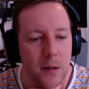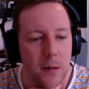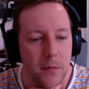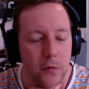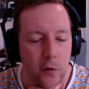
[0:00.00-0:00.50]

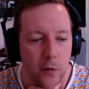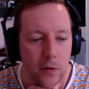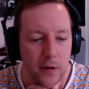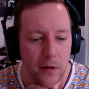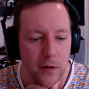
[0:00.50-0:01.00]

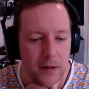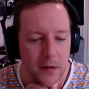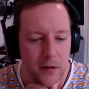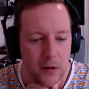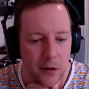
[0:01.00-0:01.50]
So
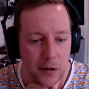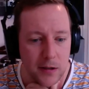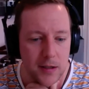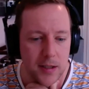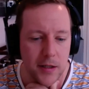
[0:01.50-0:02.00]
art
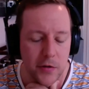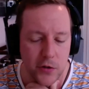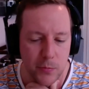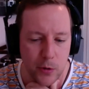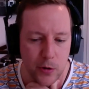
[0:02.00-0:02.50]
and
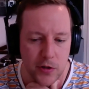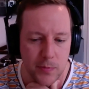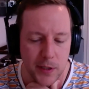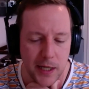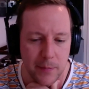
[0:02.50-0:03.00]
sports
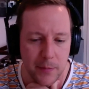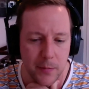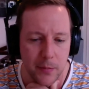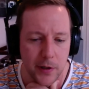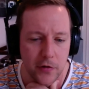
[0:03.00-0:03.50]
became a
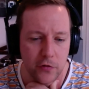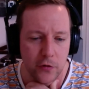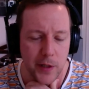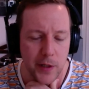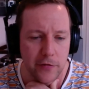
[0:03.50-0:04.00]
place for
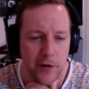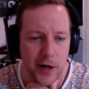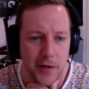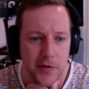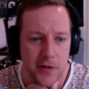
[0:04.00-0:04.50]
me to
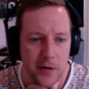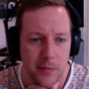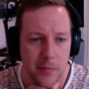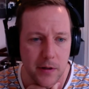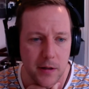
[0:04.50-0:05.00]
find
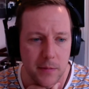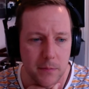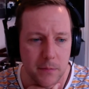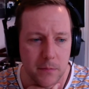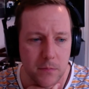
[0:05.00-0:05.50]
some
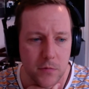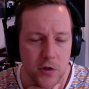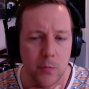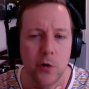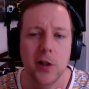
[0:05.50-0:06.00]

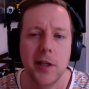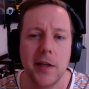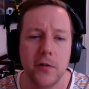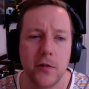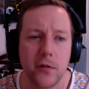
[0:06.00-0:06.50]

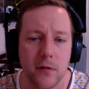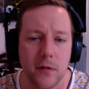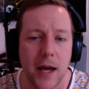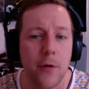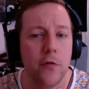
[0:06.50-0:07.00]
release.
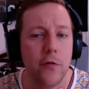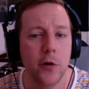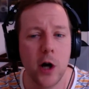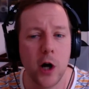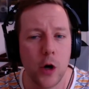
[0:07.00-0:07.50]
I would feel
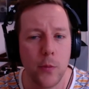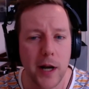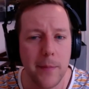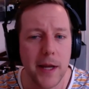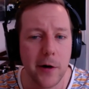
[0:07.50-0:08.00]
calm when I
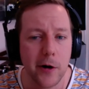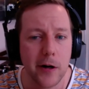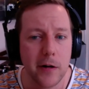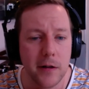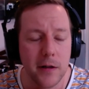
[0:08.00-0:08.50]
made art.
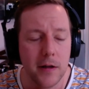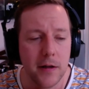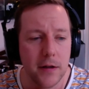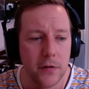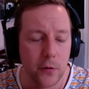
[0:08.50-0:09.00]

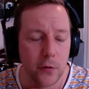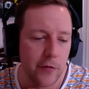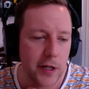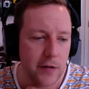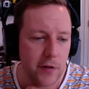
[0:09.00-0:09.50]
So every
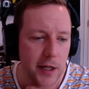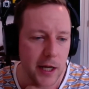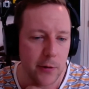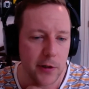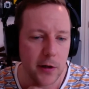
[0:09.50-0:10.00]
evening I
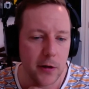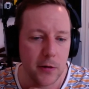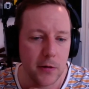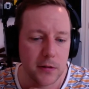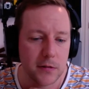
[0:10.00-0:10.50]
would
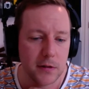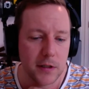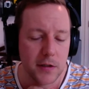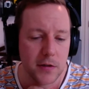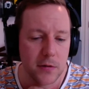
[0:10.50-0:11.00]
go
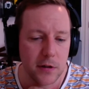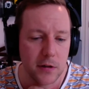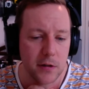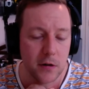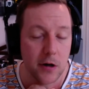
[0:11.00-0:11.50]
into
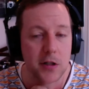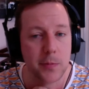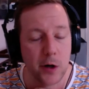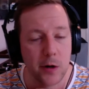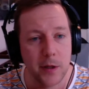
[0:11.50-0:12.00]
the art
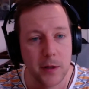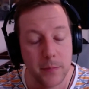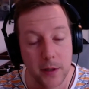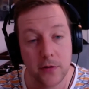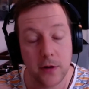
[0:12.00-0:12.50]
department
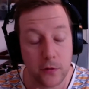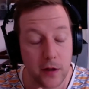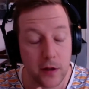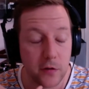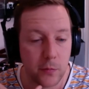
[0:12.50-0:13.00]
because I was
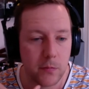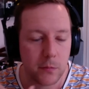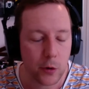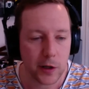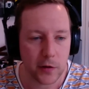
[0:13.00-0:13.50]
at this
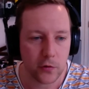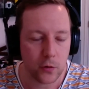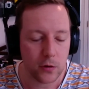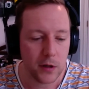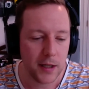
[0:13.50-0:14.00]
boarding
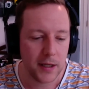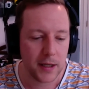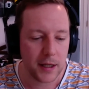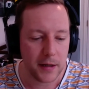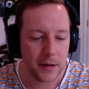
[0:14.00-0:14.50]
school,
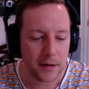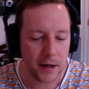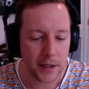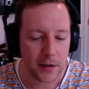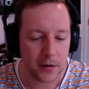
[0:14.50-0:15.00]
and
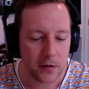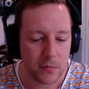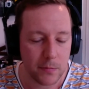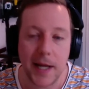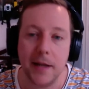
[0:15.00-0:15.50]
I could
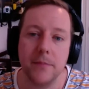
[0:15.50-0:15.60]
paint.